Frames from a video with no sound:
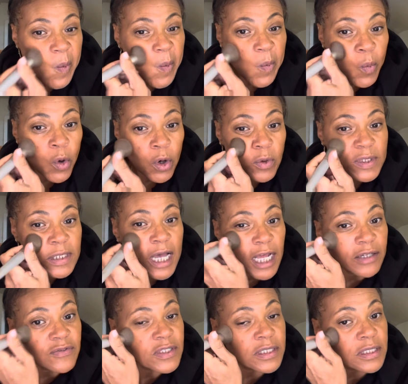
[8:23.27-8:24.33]
work was kind
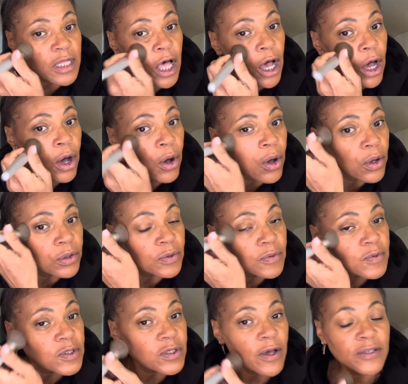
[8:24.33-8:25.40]
of slow.
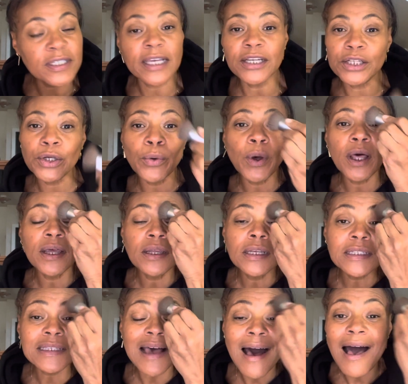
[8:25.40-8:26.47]
So I was like, you know what?
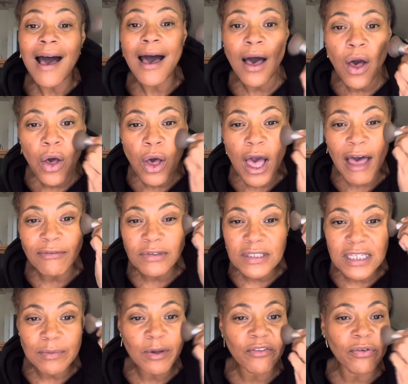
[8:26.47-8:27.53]
It's hot. I haven't
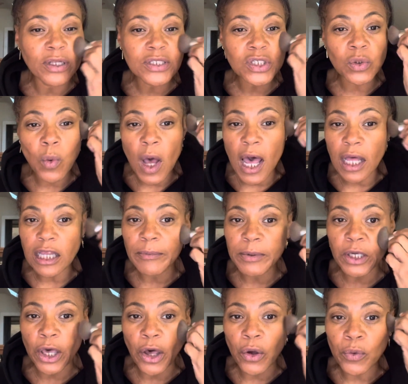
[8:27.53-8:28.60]
seen my friends in a while. Let me
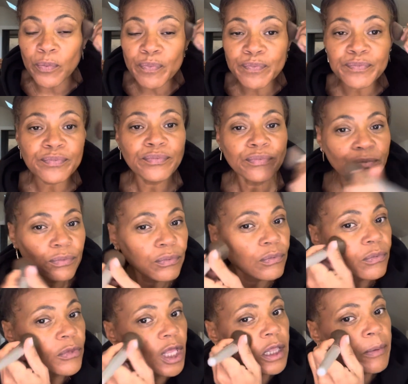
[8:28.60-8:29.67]
go
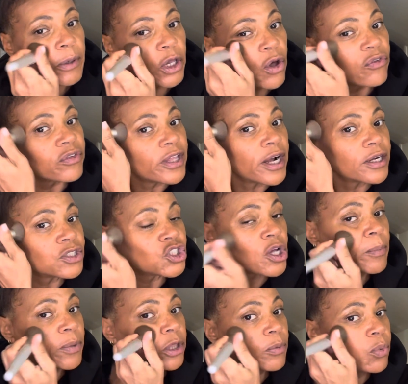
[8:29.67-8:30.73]
over there,
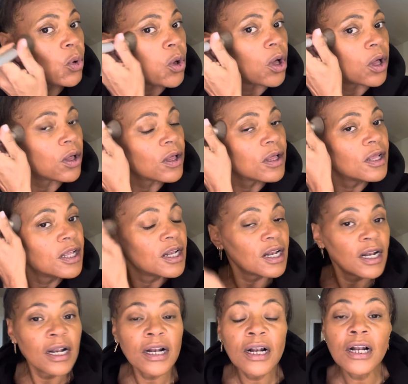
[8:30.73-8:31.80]
jump in the pool.
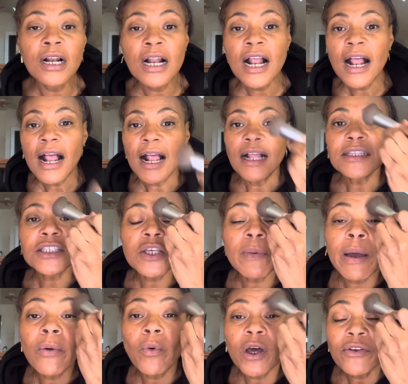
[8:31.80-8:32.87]
And so
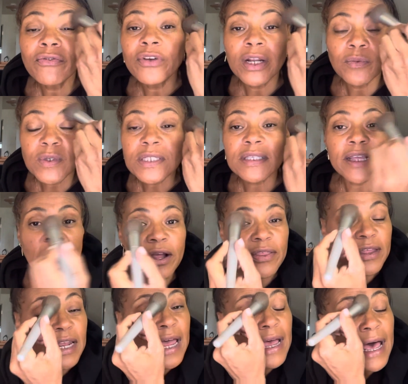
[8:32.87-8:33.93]
my one friend was there
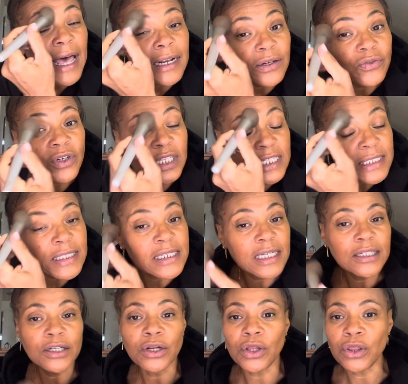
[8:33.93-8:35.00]
that I hadn't really seen
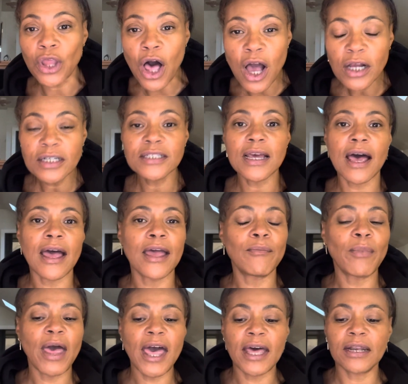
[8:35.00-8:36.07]
in a long
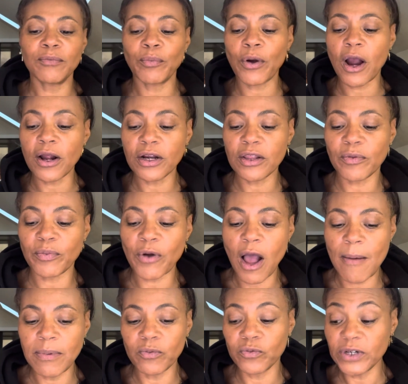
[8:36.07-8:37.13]
time. And part of the
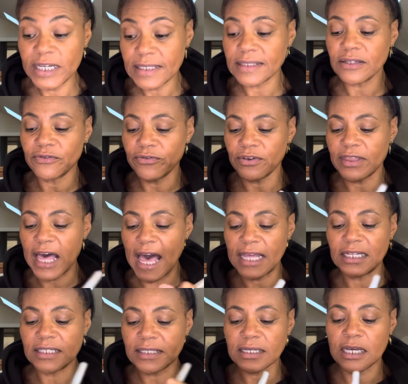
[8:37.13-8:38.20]
reason for that
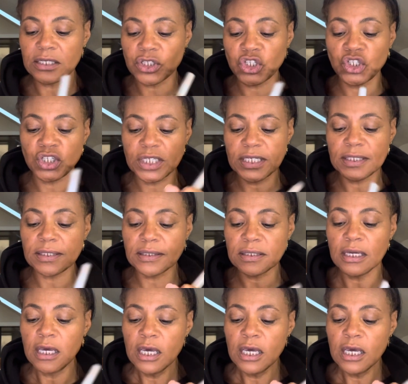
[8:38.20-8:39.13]
is because she's